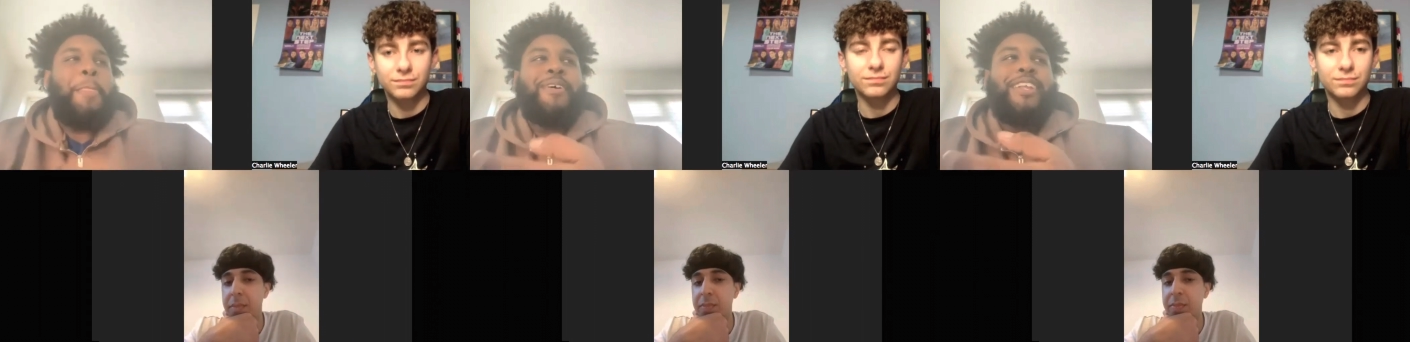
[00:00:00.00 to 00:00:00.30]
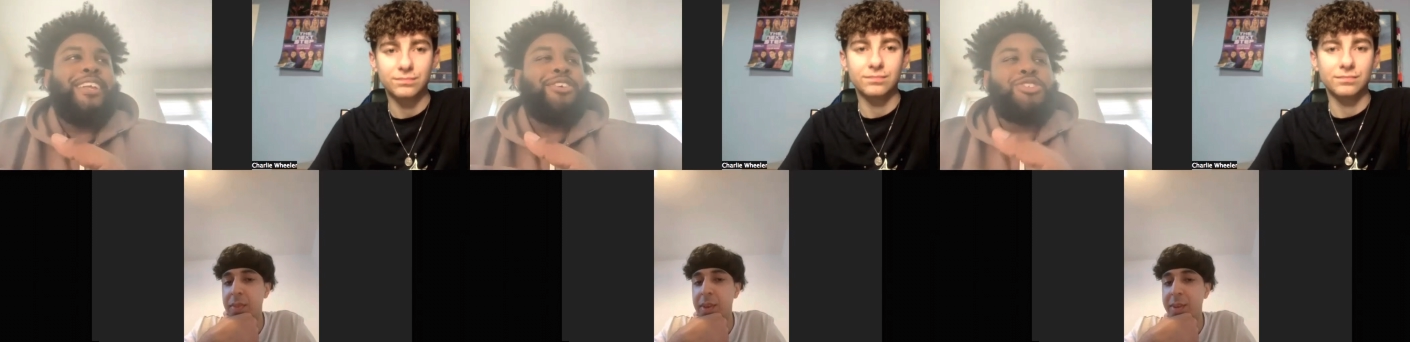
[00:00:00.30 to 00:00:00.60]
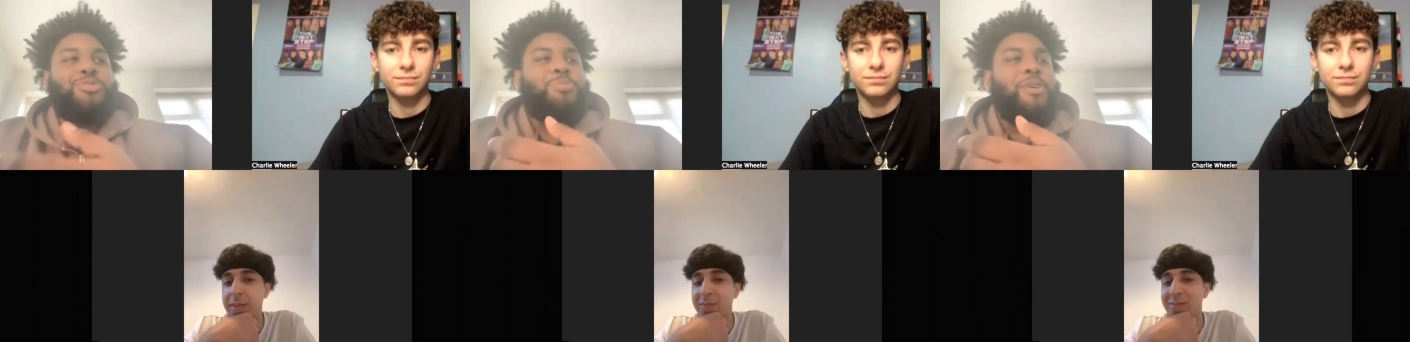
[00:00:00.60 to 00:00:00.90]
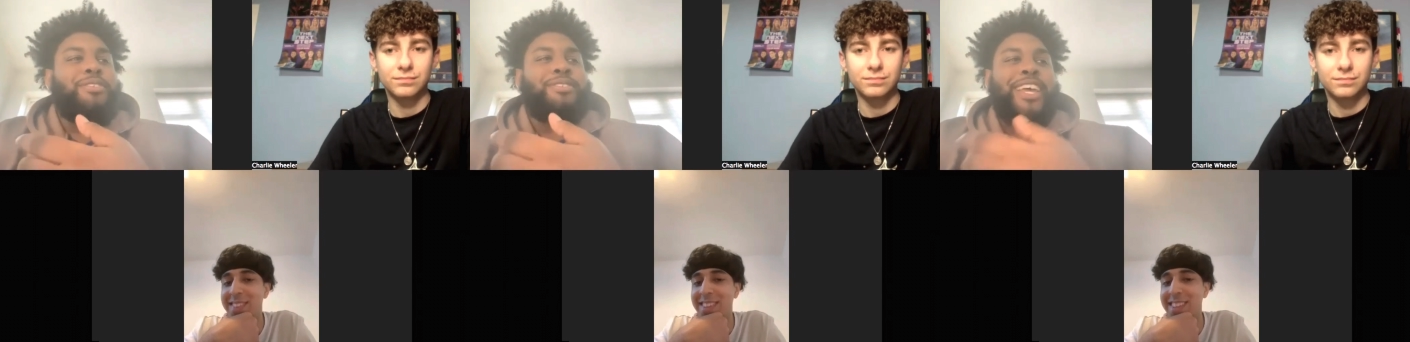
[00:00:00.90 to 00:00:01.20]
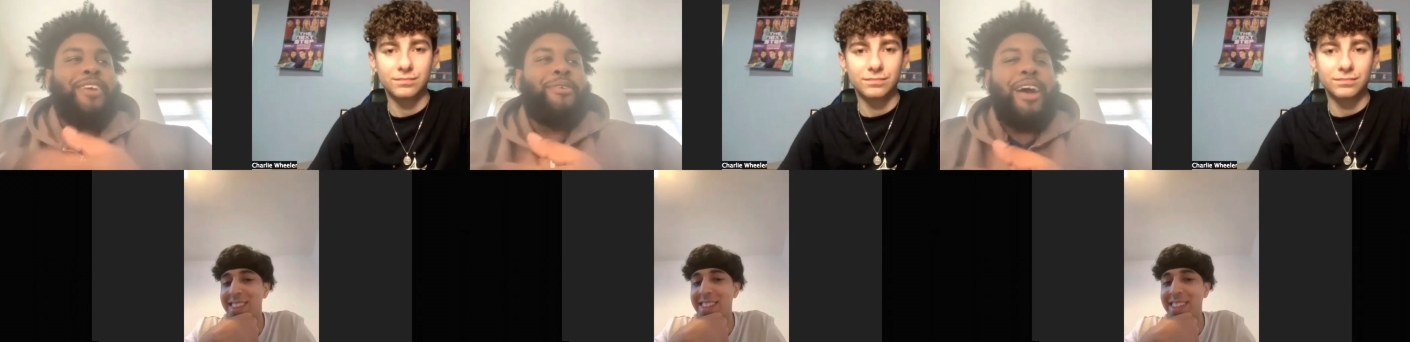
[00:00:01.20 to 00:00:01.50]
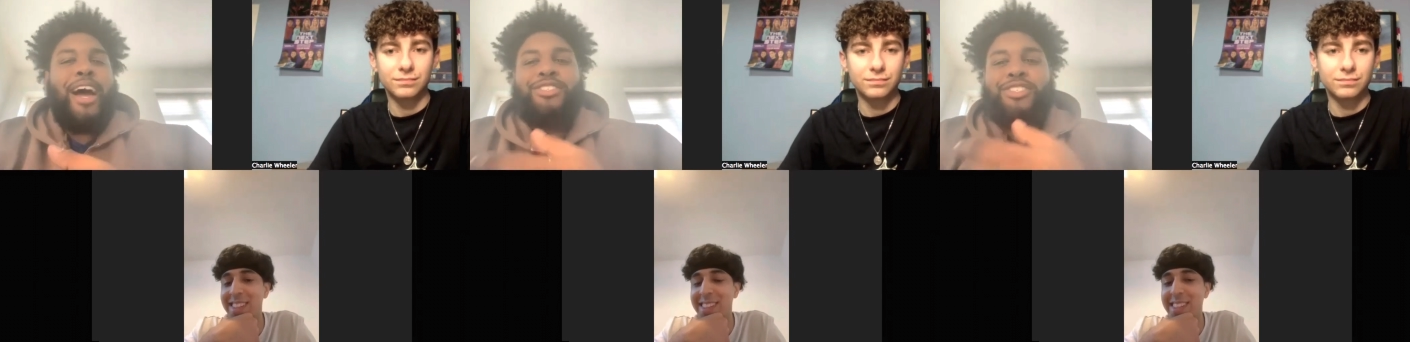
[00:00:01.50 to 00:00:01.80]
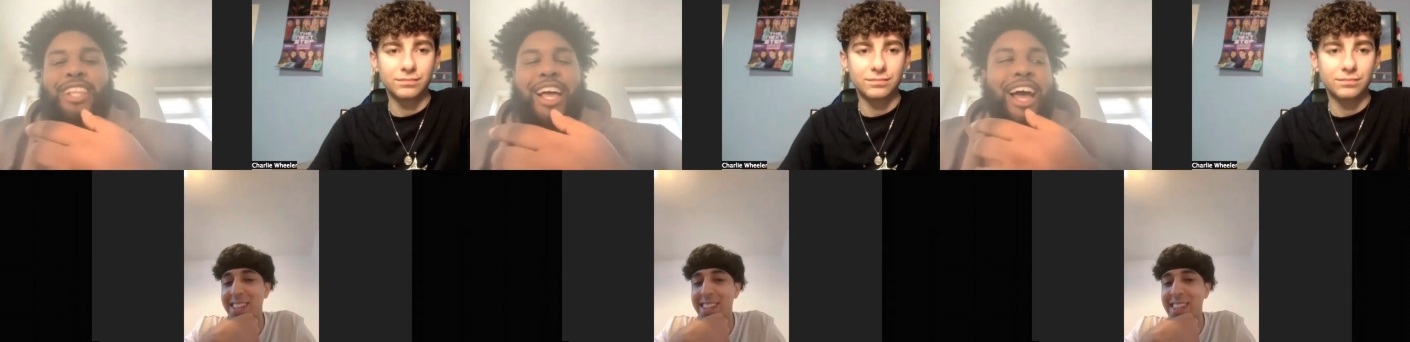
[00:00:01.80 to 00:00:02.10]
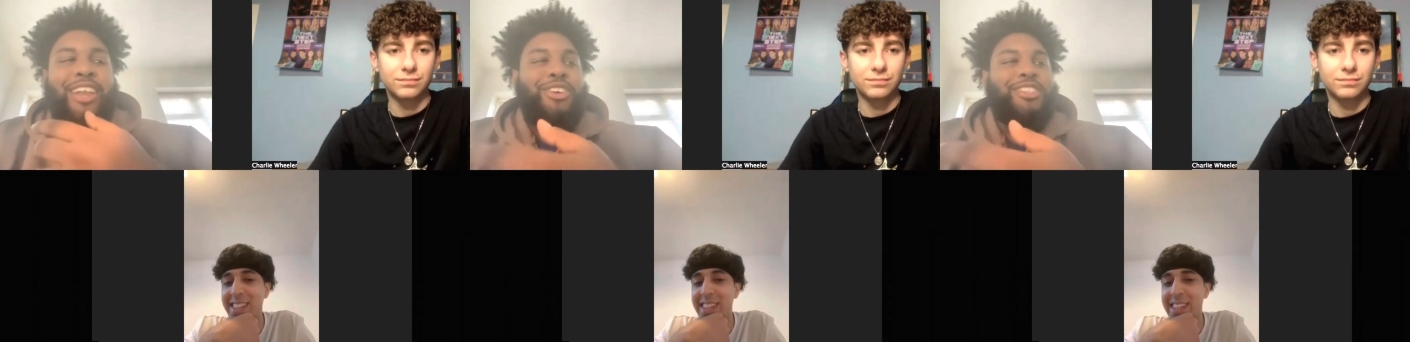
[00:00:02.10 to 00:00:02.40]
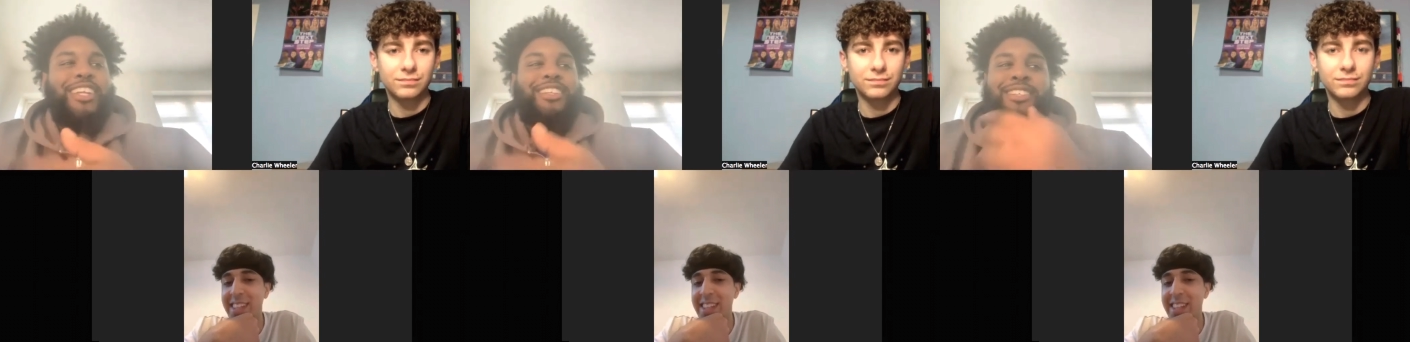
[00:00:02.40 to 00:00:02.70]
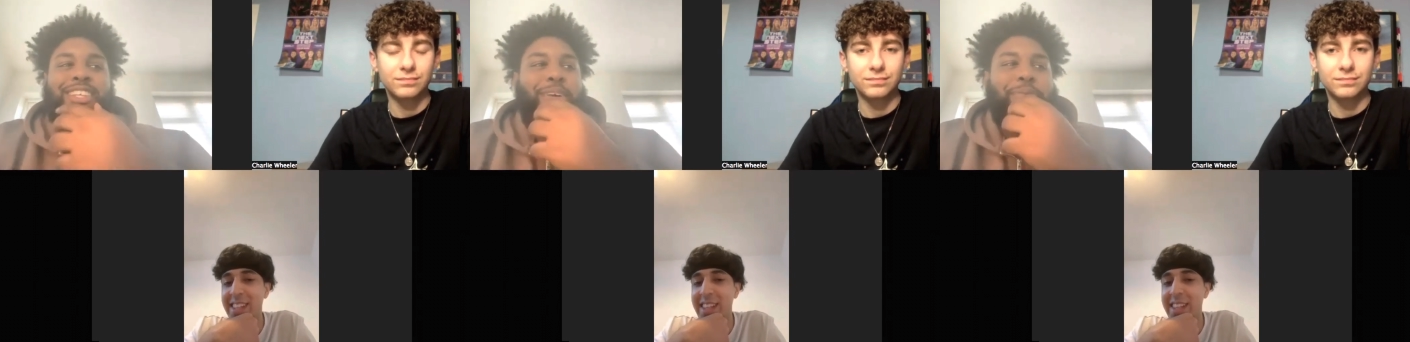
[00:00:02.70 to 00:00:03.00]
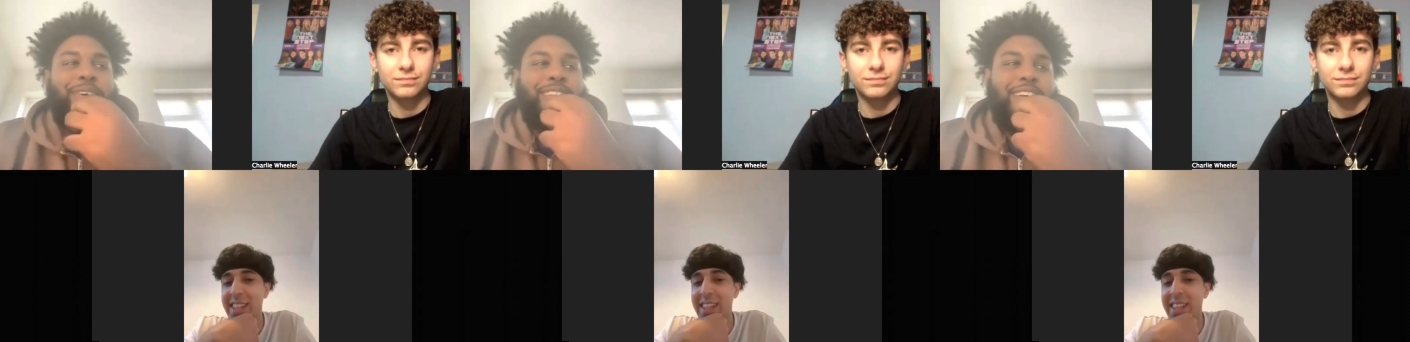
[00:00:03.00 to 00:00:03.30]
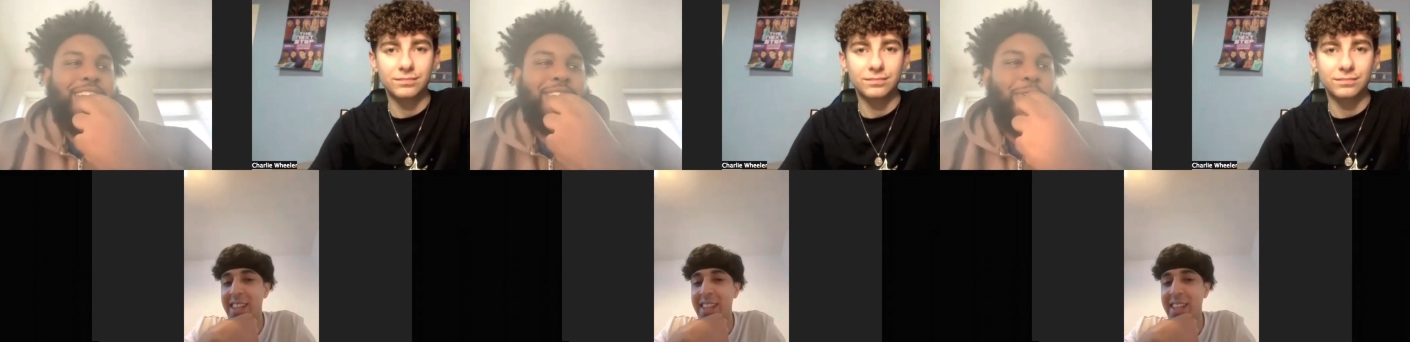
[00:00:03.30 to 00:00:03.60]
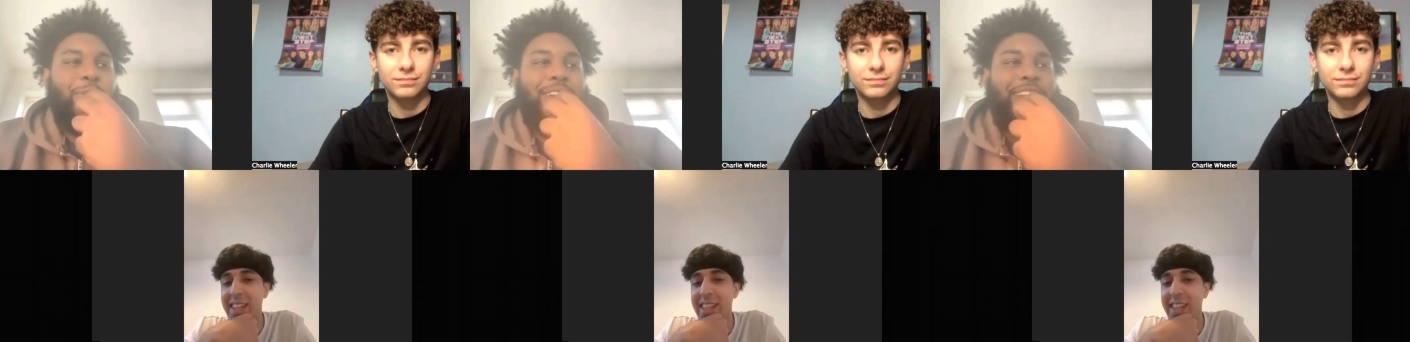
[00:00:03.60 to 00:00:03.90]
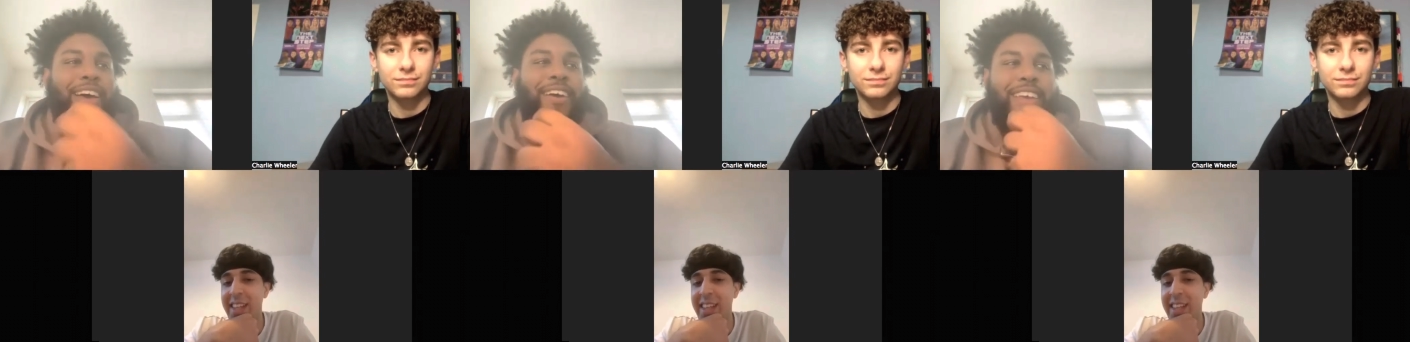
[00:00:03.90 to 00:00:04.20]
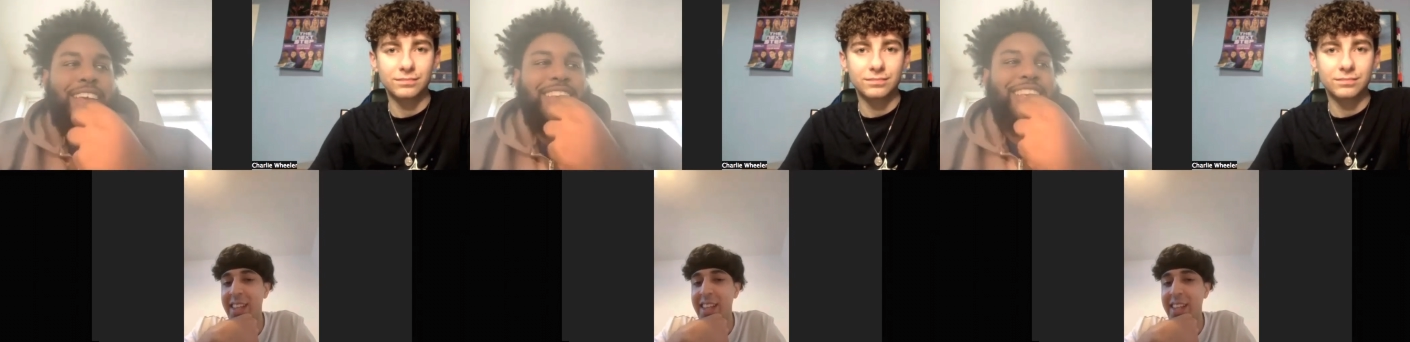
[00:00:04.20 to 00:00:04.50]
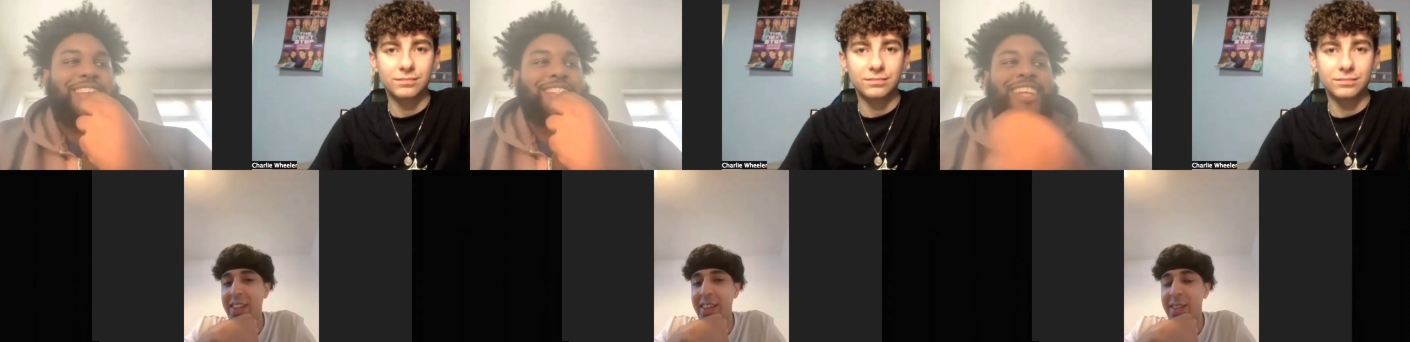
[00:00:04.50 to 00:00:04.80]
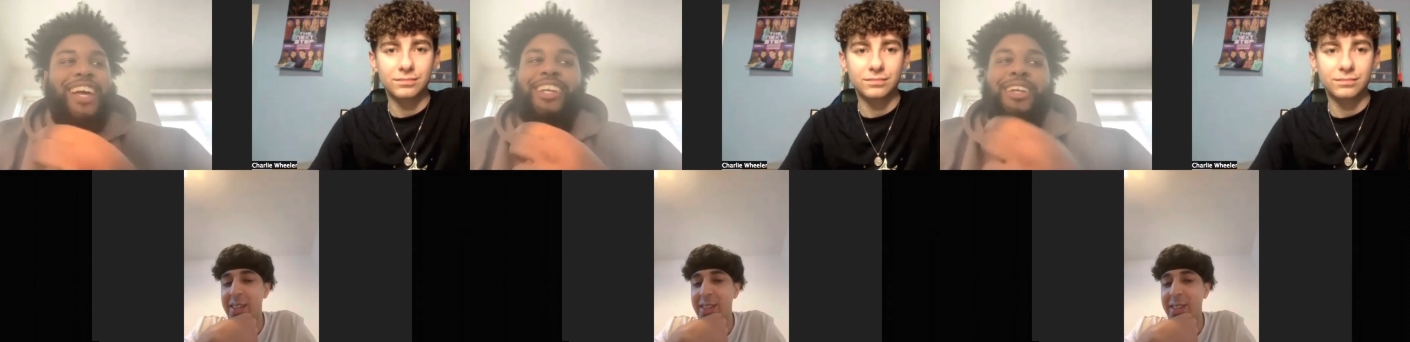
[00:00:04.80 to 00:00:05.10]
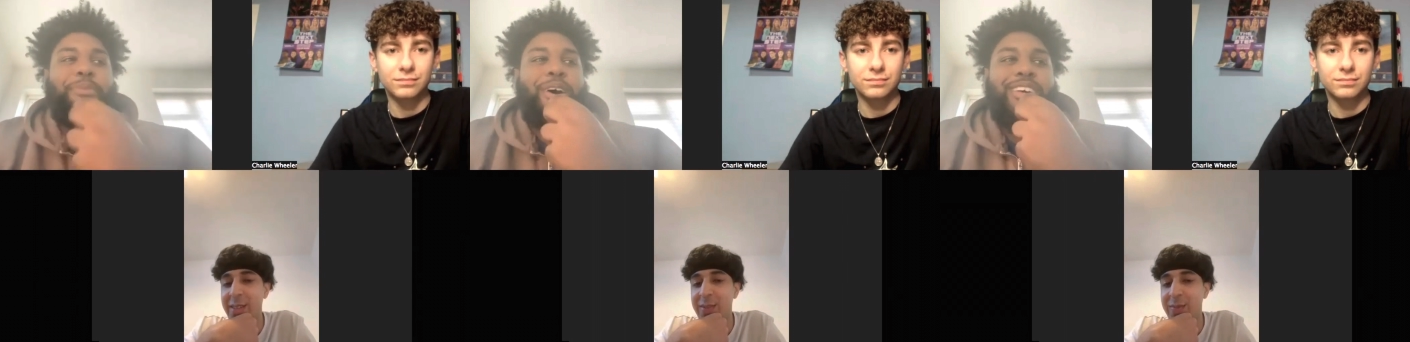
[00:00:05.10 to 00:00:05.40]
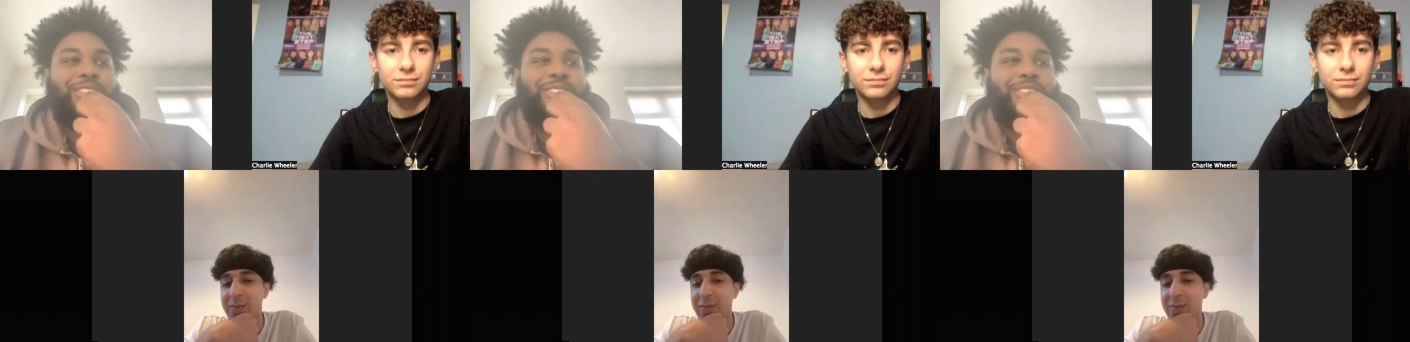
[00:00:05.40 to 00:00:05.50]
Speaker 1: But then there was this one day where I just like I looked at the DM and I was like, you know what, like he keeps nagging about it.